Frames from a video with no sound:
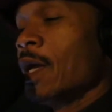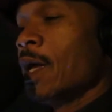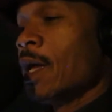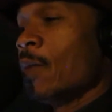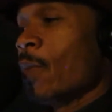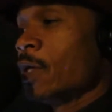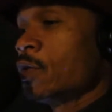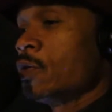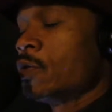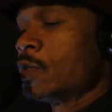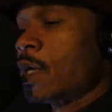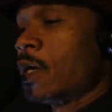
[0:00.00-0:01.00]
and make sure
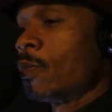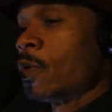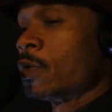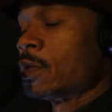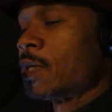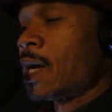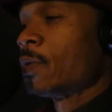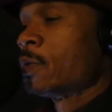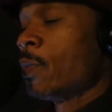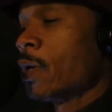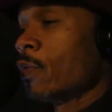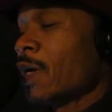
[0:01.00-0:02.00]
you stay up on the
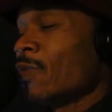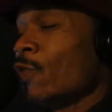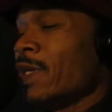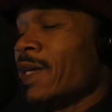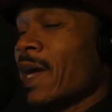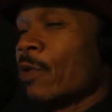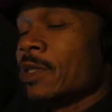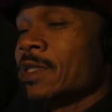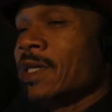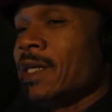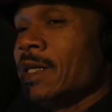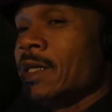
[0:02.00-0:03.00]
topics, man. We
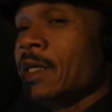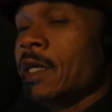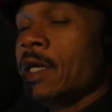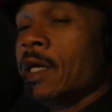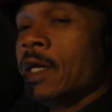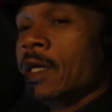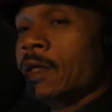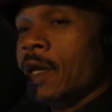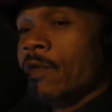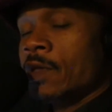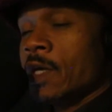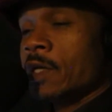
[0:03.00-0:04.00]
guarantee that
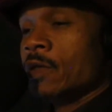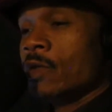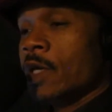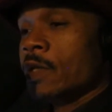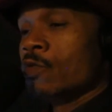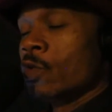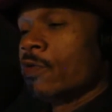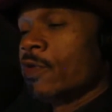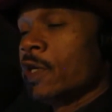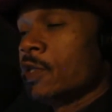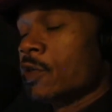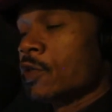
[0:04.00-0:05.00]
everything you get will
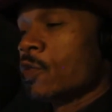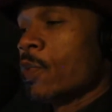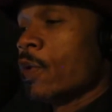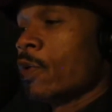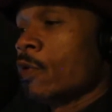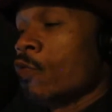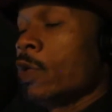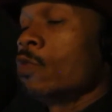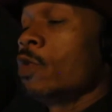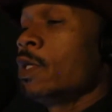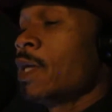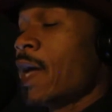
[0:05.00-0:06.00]
feed your spirit. We
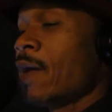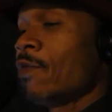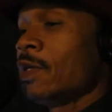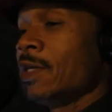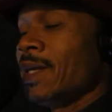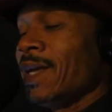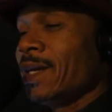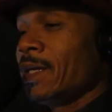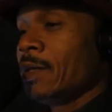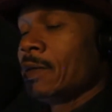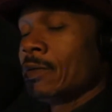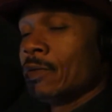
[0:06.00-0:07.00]
wouldn't have it
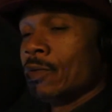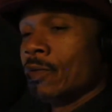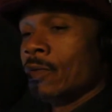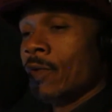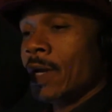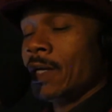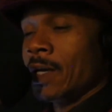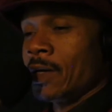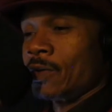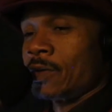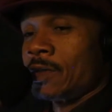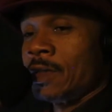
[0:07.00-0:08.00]
any way
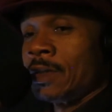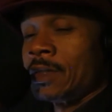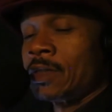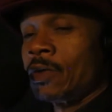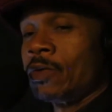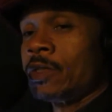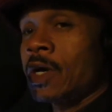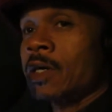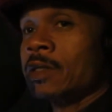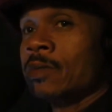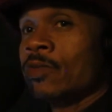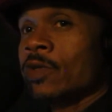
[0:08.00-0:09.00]
else. And so we
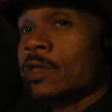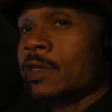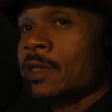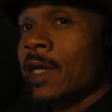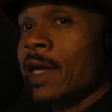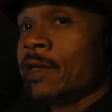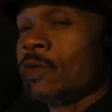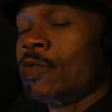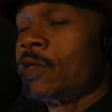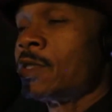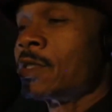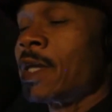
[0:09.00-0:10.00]
talking to Princess Landis.
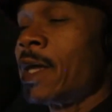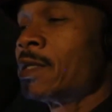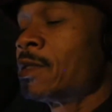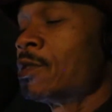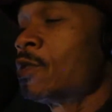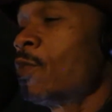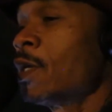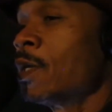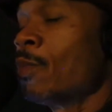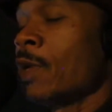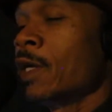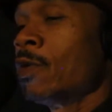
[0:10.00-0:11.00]
Princess Landis is speaking
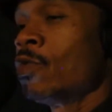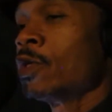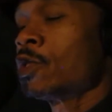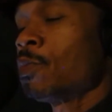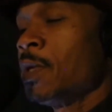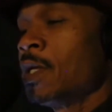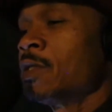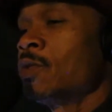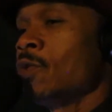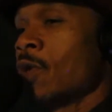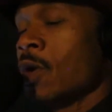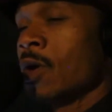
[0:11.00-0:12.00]
to me, and we're speaking
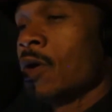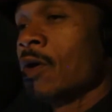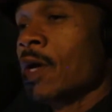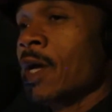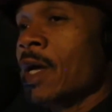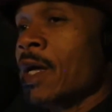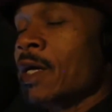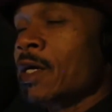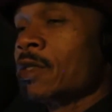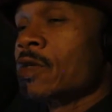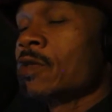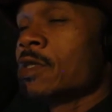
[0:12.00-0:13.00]
to y'all.
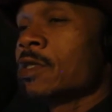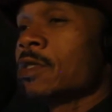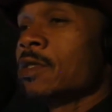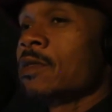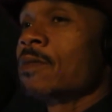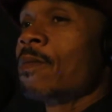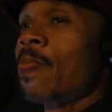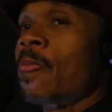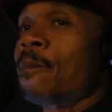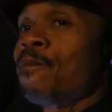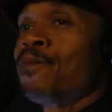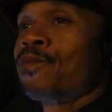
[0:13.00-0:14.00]
So, sister,
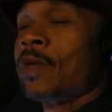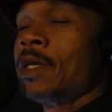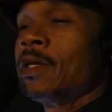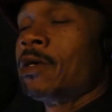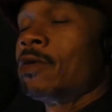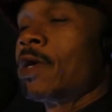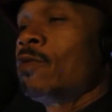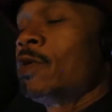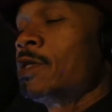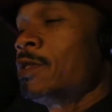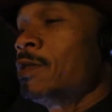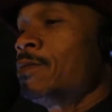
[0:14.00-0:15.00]
in your great
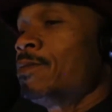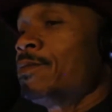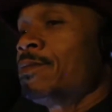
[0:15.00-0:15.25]
wisdom,